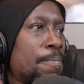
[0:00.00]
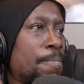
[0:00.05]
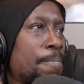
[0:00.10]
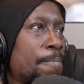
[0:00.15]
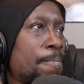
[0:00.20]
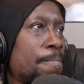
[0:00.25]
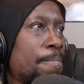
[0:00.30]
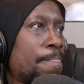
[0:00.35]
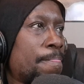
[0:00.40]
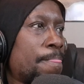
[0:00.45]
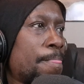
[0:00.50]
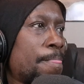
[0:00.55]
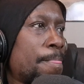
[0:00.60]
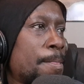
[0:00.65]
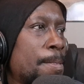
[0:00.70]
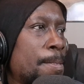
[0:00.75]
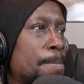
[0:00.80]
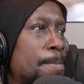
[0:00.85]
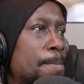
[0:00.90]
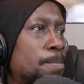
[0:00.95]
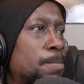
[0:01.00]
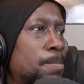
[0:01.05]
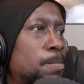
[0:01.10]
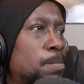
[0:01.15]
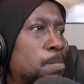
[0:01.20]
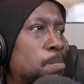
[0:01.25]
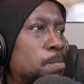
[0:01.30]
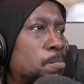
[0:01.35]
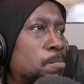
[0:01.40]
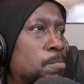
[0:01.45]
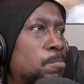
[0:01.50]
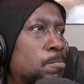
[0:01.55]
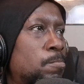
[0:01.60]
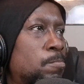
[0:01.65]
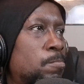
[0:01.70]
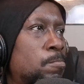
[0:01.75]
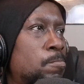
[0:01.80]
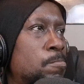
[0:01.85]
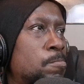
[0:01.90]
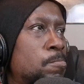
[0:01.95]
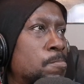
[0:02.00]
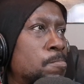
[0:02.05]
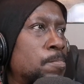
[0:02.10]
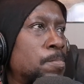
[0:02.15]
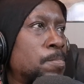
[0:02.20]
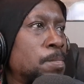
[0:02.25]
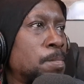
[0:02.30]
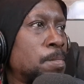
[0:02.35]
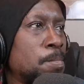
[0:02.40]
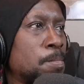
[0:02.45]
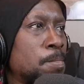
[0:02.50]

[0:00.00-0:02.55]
But don't touch me then. Don't touch me then.